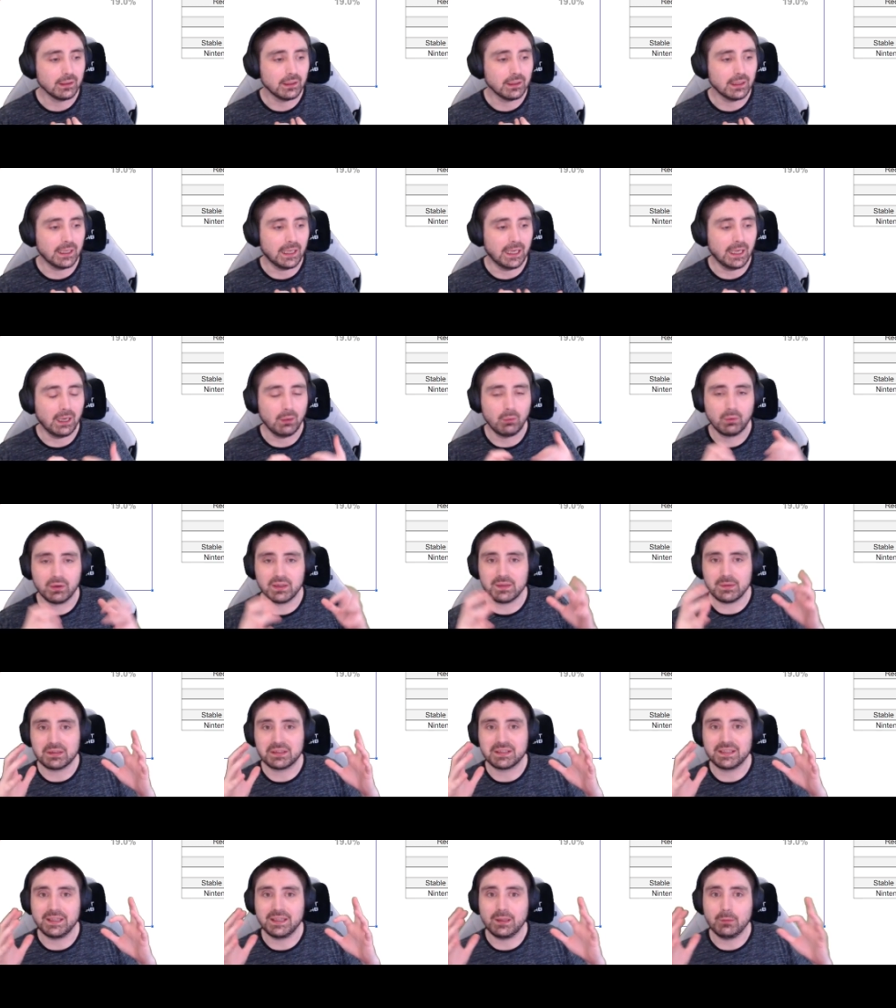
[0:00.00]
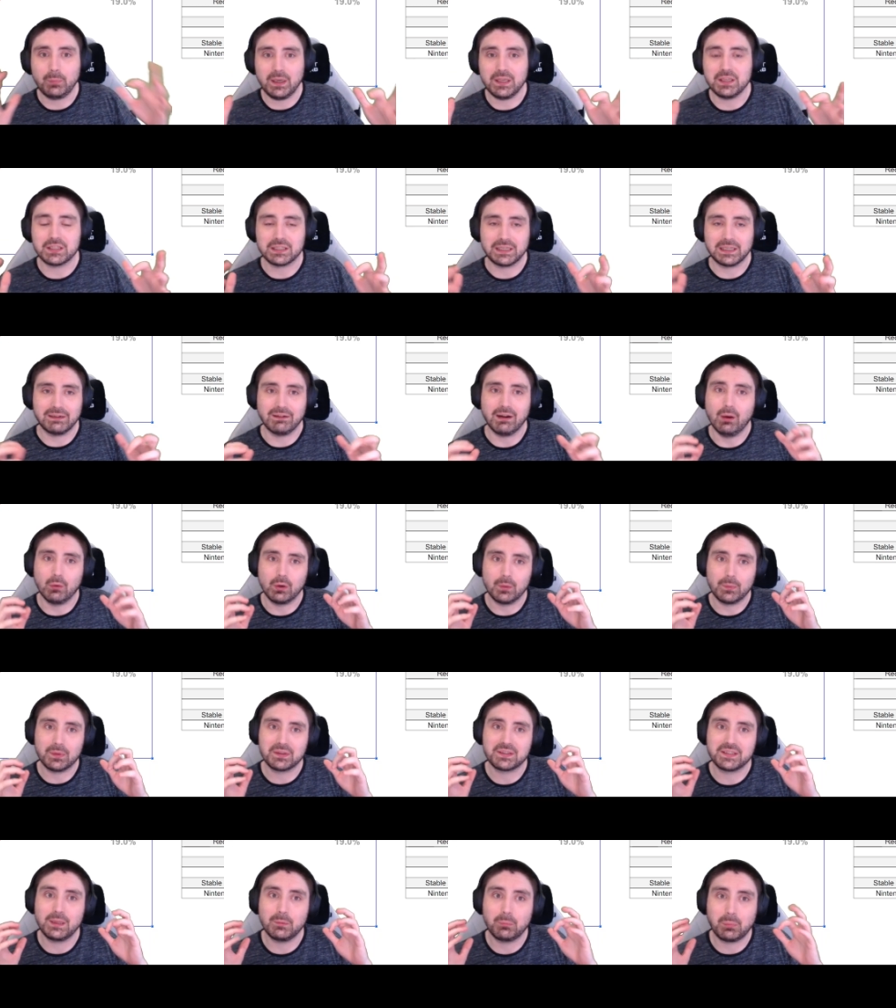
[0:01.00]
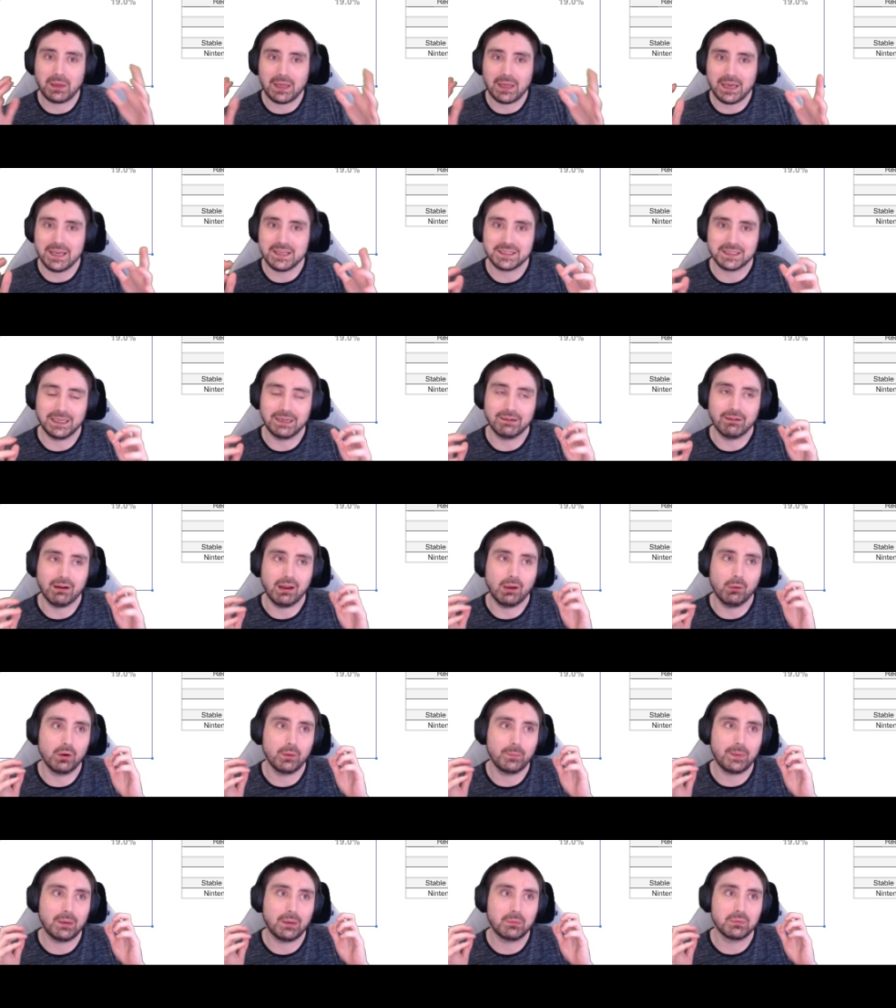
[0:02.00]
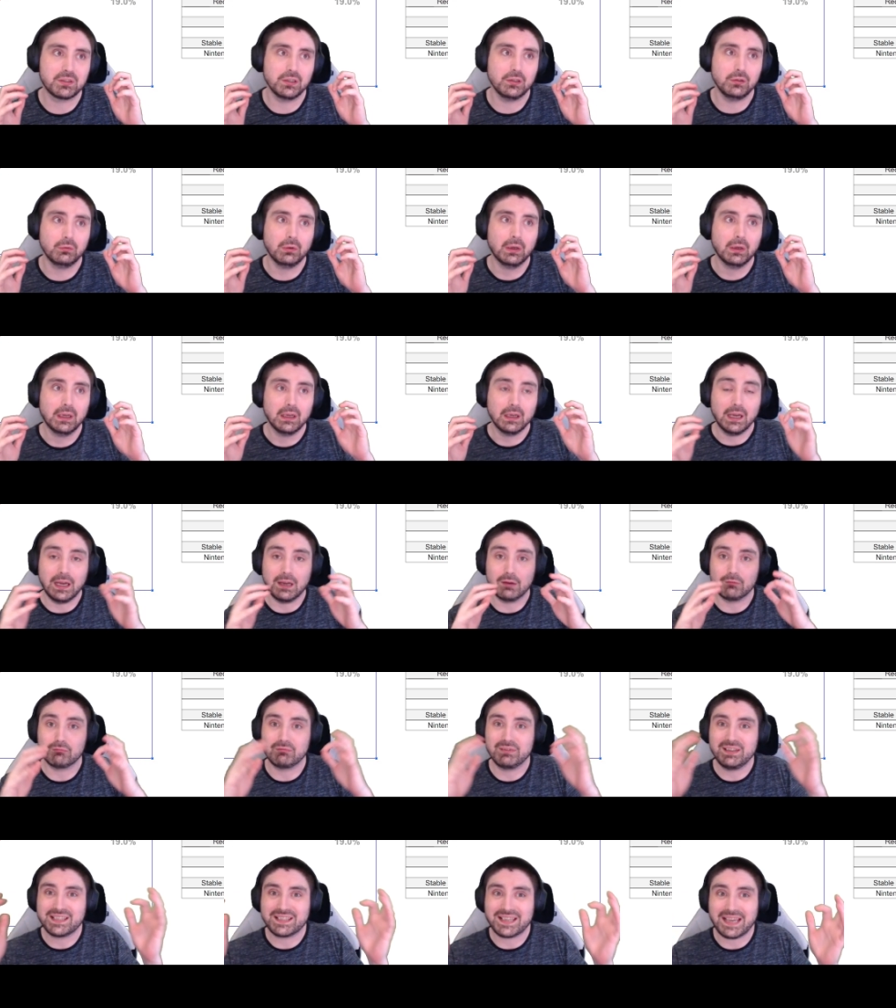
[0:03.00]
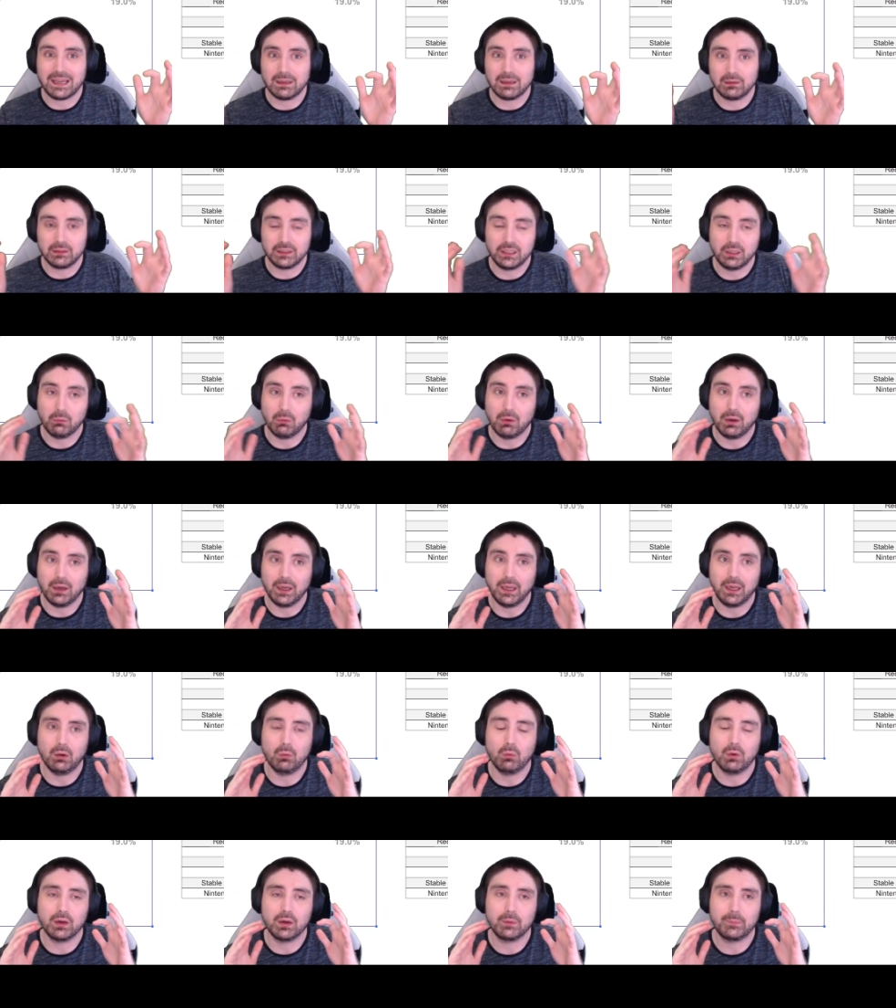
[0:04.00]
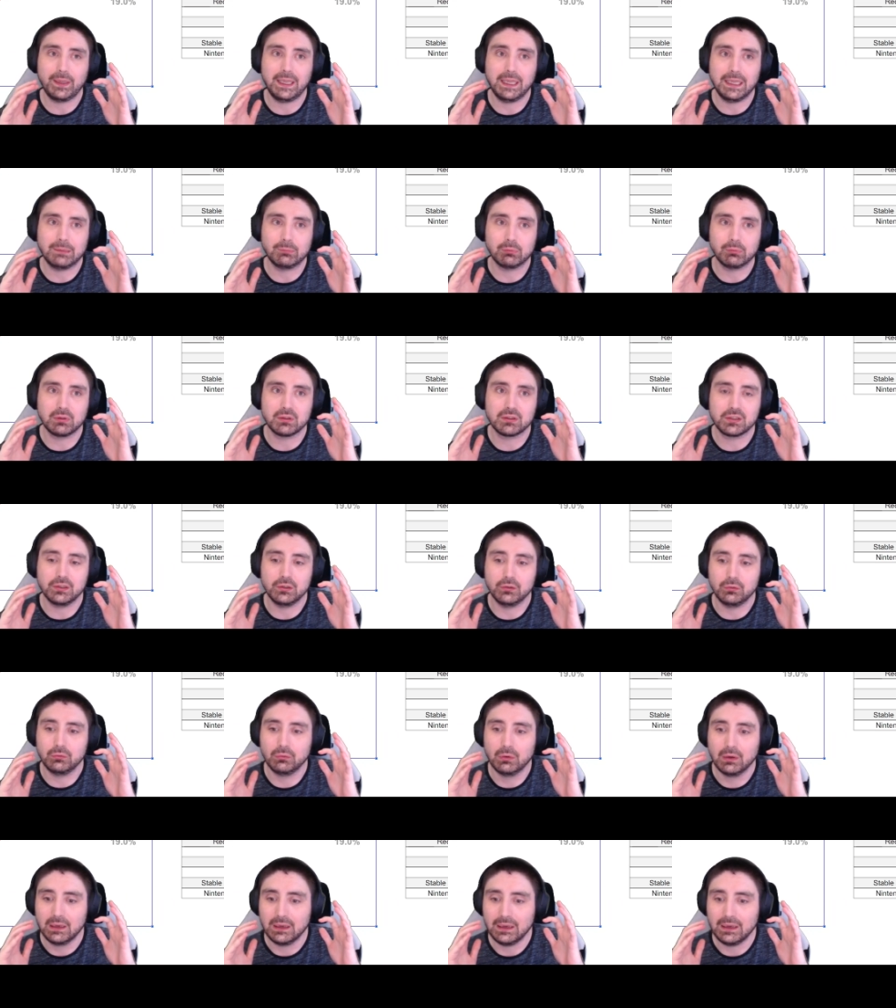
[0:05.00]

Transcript: I want to be able to see the pitch clearer, I want to be able to see the players clearer, I want to be able to rescale the UI, I want to be able to